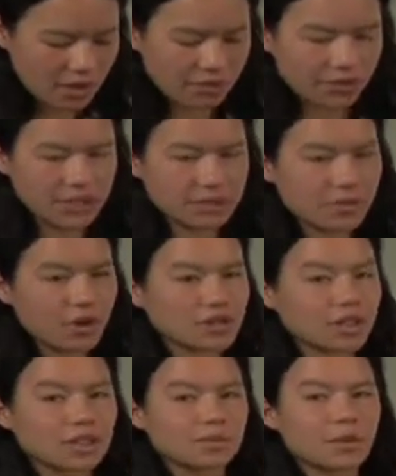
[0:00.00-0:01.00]
For this
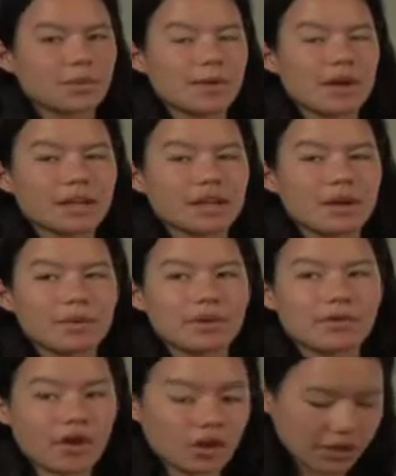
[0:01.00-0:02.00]
project, we read a number
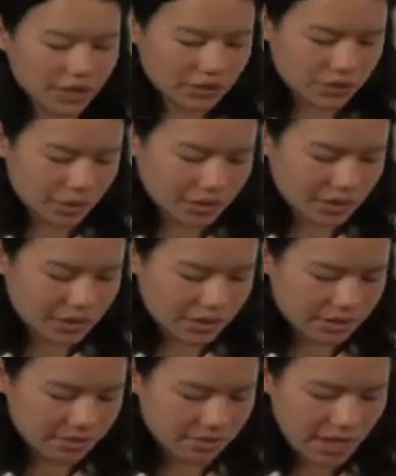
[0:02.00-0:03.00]
of online
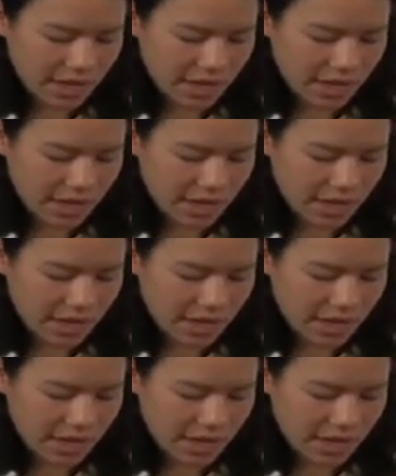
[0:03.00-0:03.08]
sources,